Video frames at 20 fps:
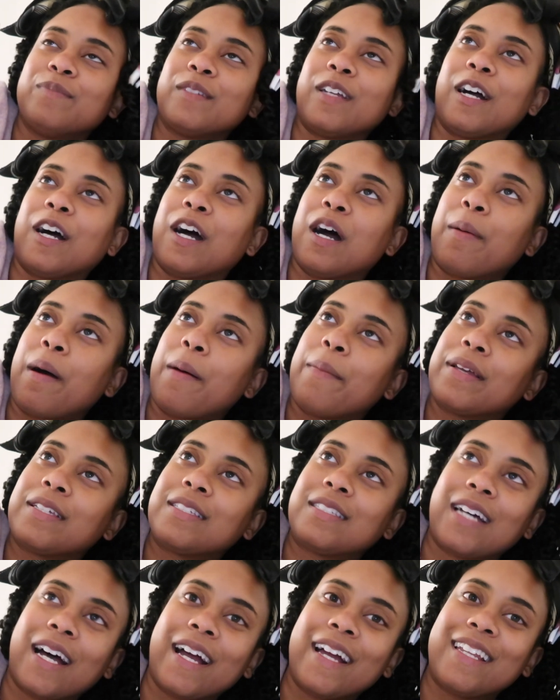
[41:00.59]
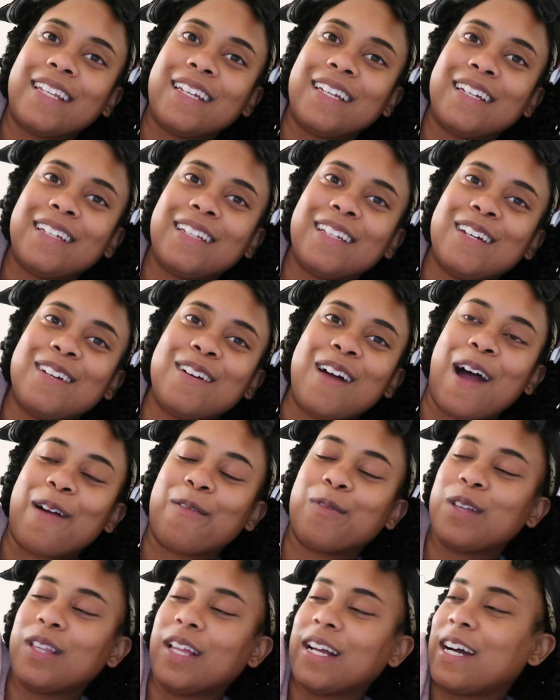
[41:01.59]
I'm excited. I
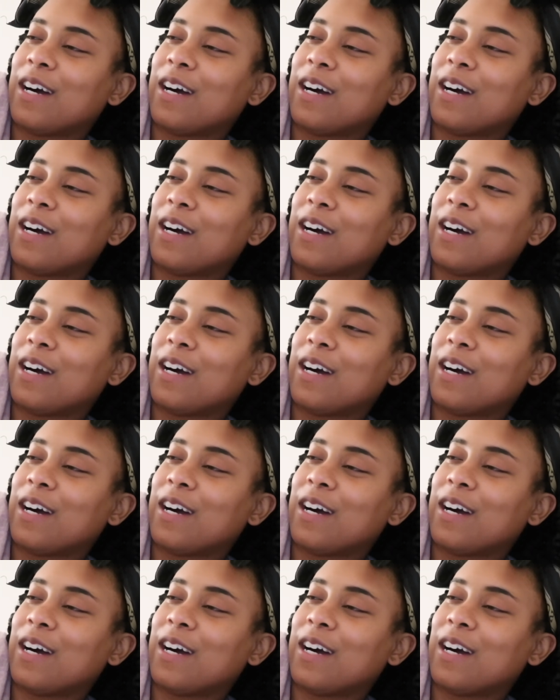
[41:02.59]
really like